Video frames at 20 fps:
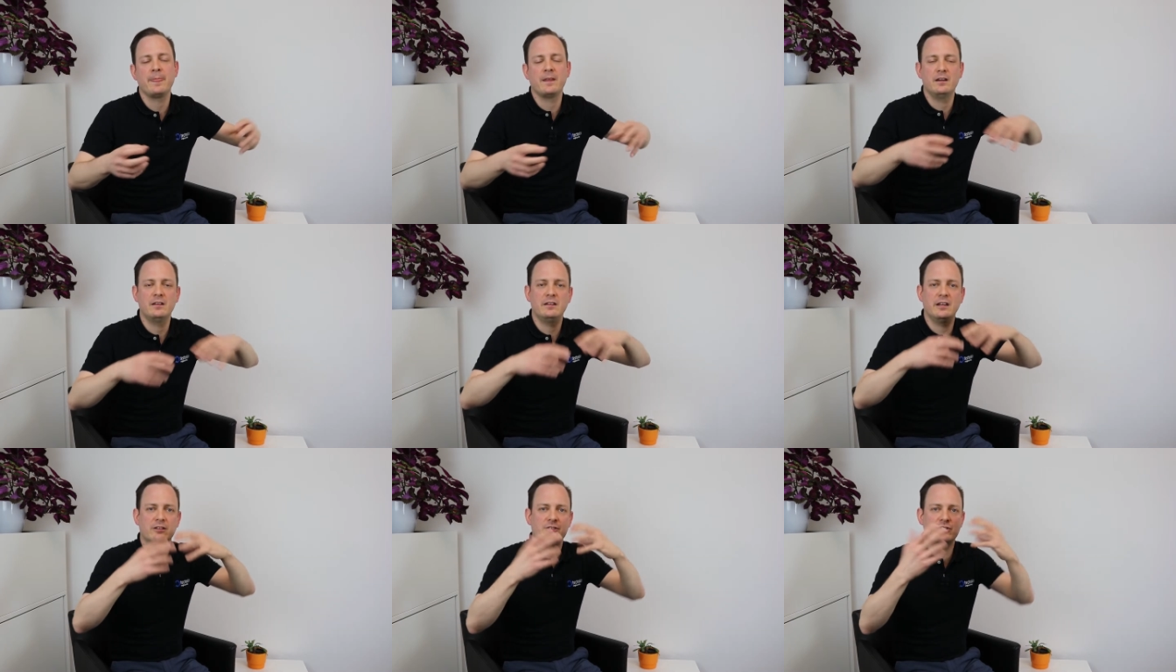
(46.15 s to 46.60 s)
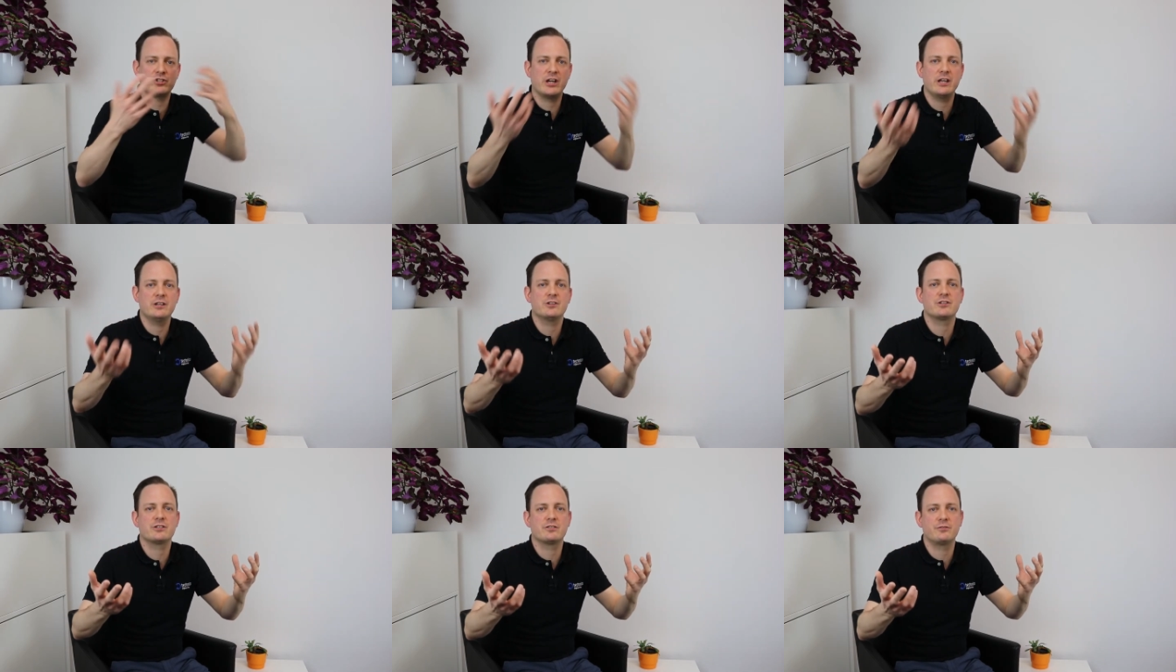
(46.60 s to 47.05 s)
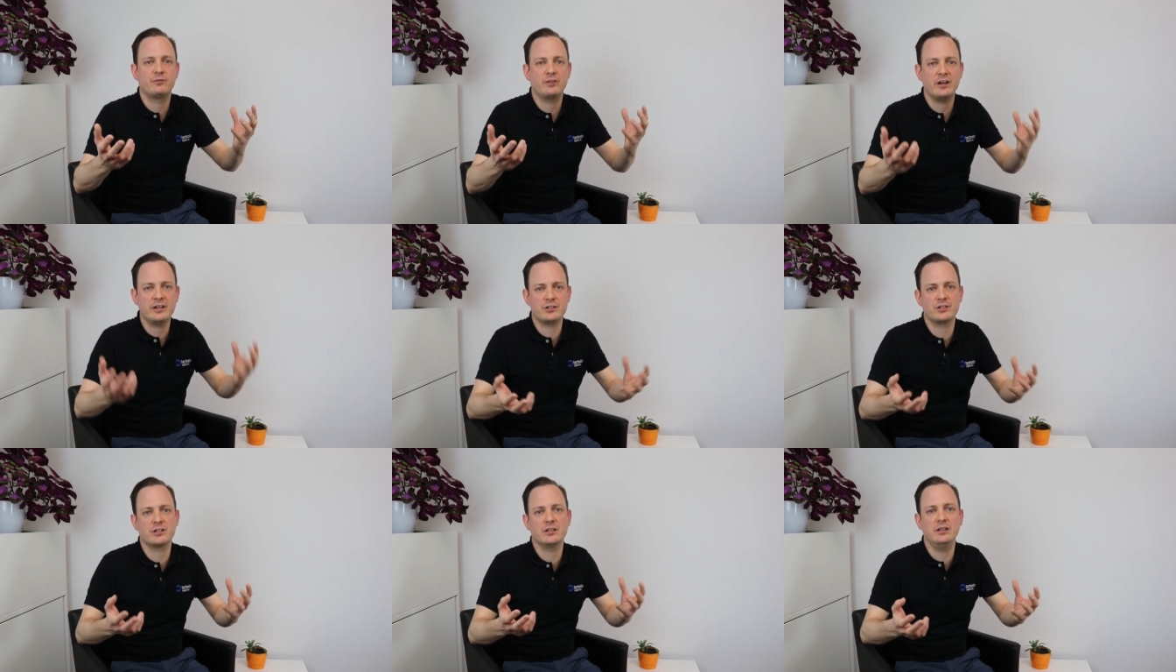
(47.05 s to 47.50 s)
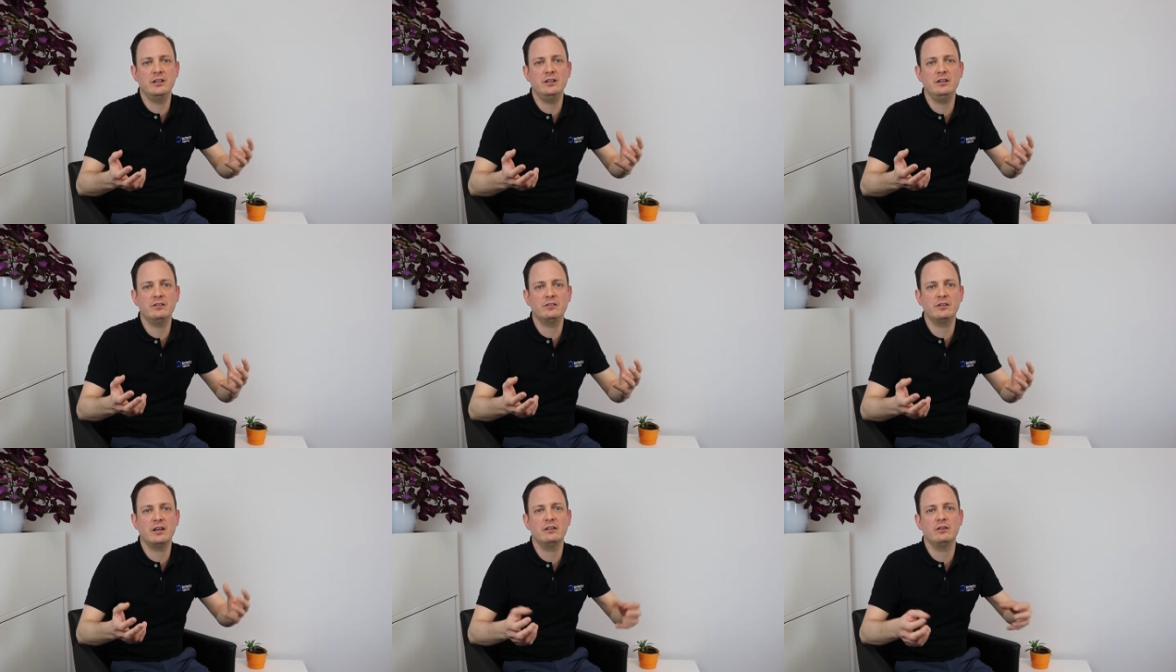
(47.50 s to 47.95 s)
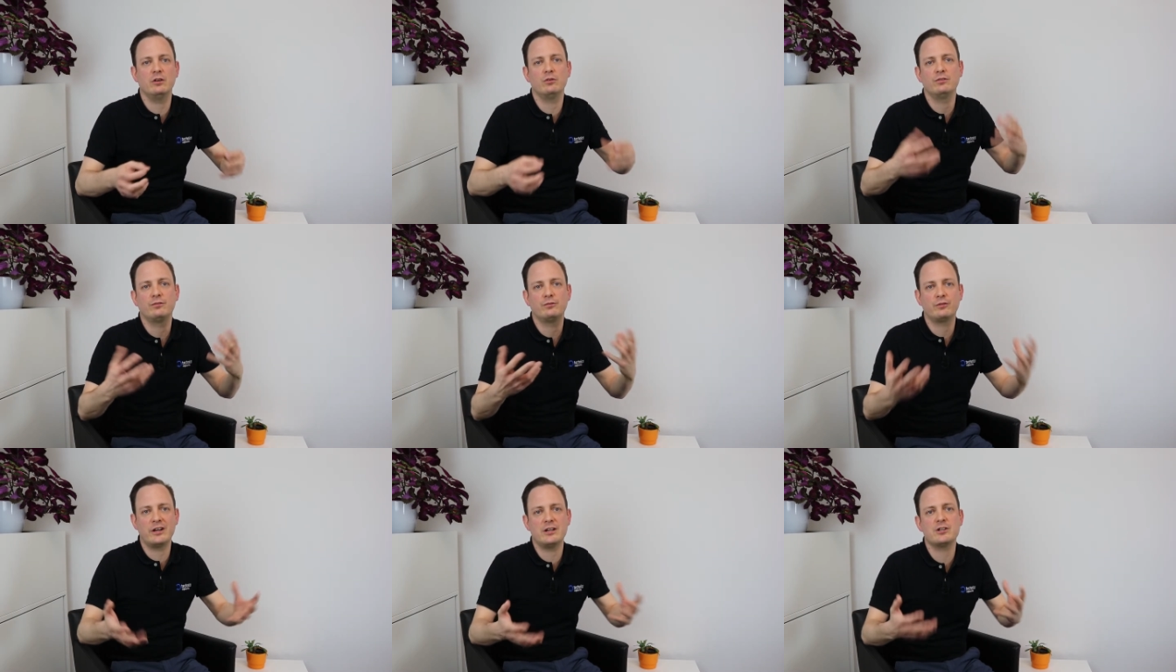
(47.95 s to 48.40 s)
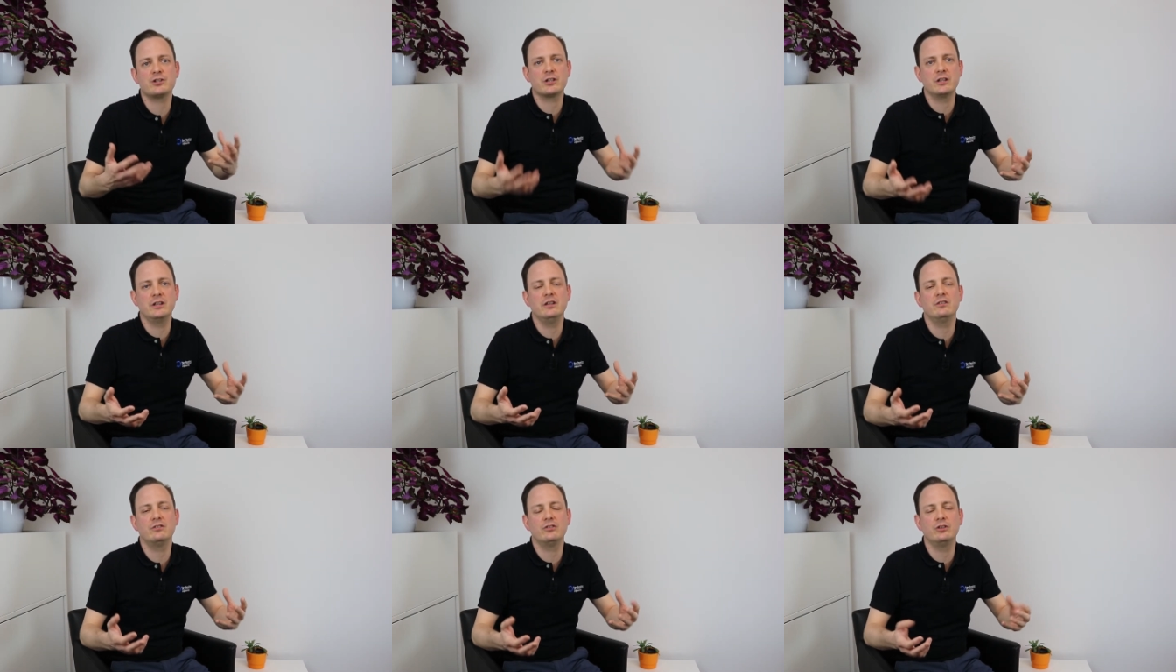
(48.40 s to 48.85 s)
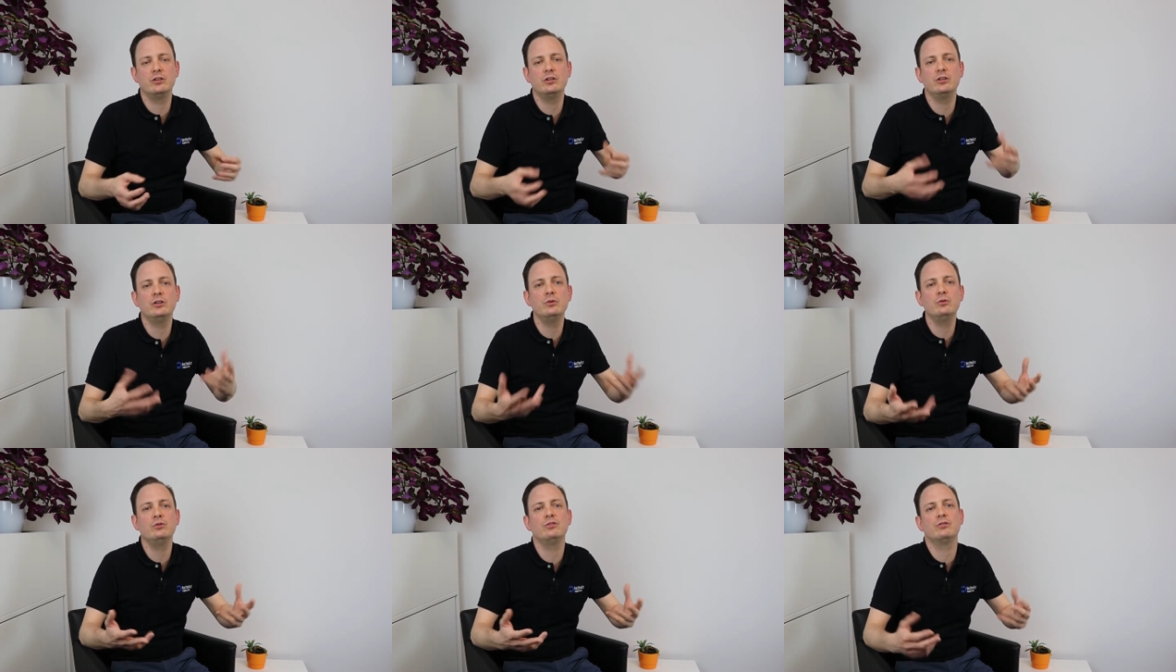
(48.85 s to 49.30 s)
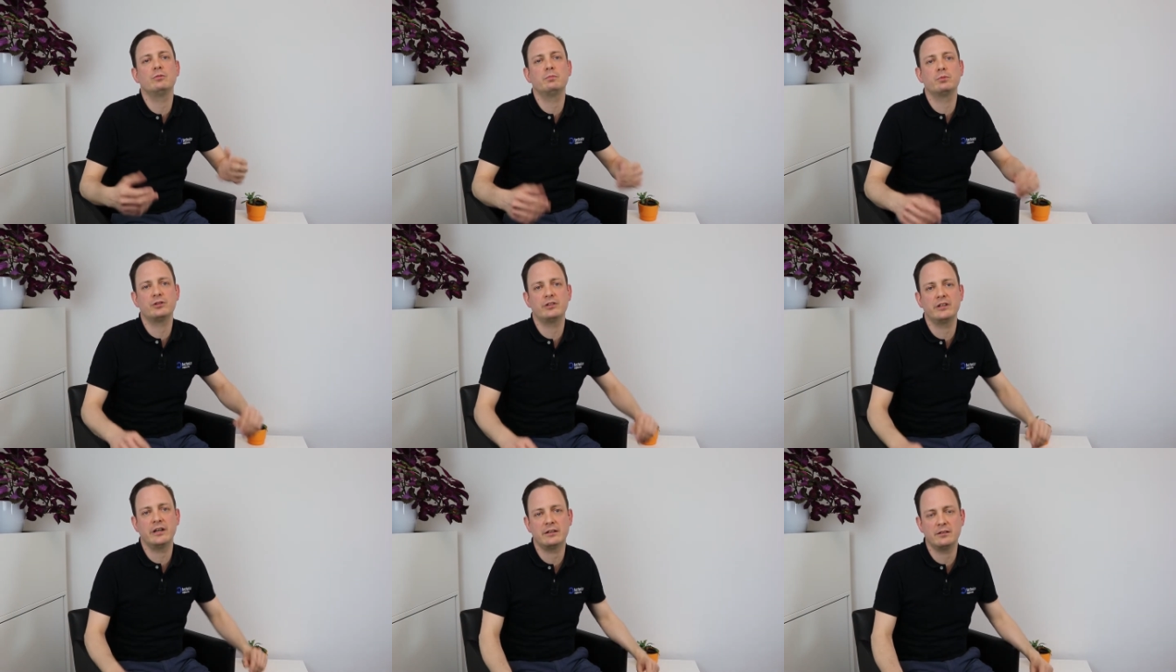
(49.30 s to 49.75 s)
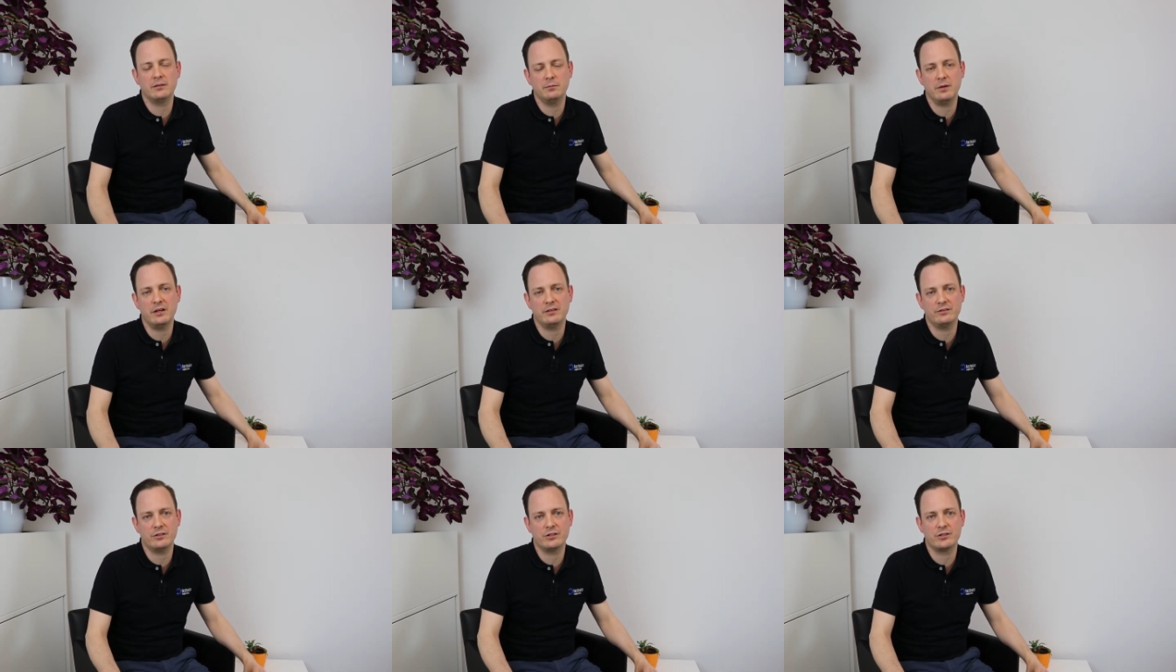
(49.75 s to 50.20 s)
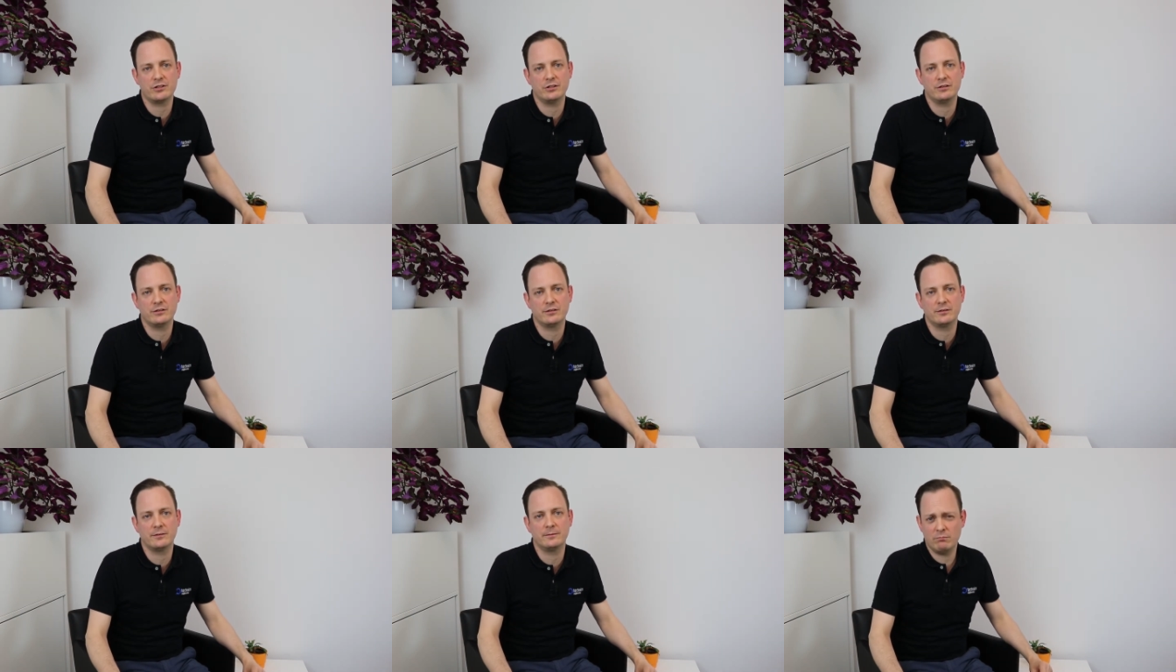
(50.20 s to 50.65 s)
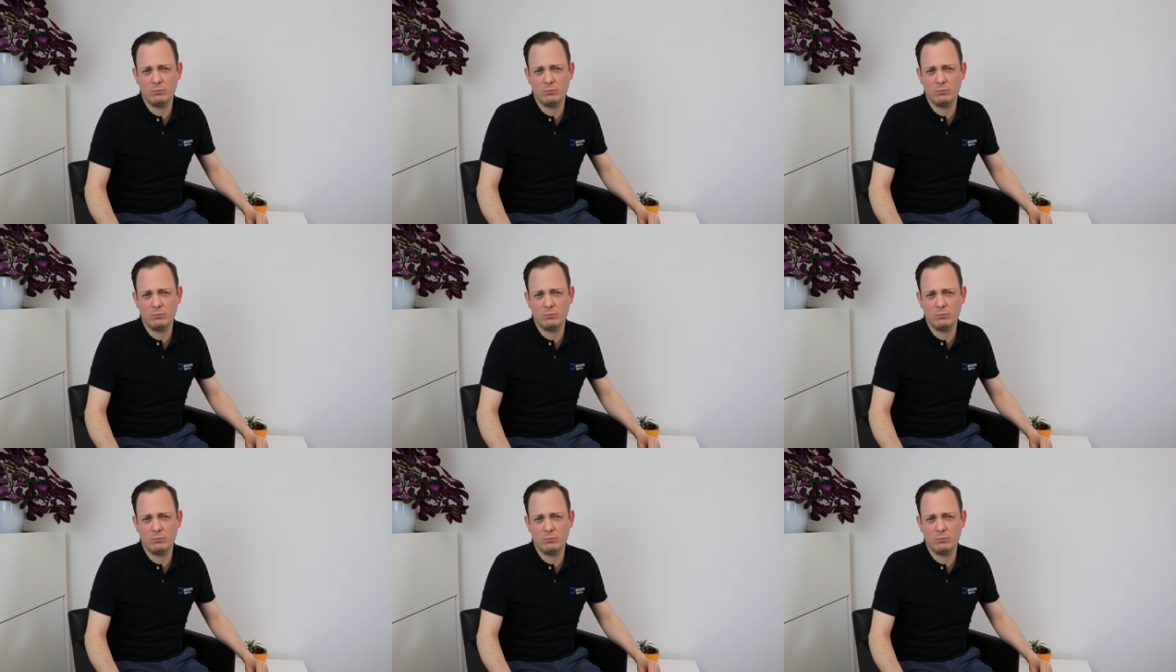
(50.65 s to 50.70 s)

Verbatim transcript: It exchanges fresh keys, and those fresh keys you use to protect the messages.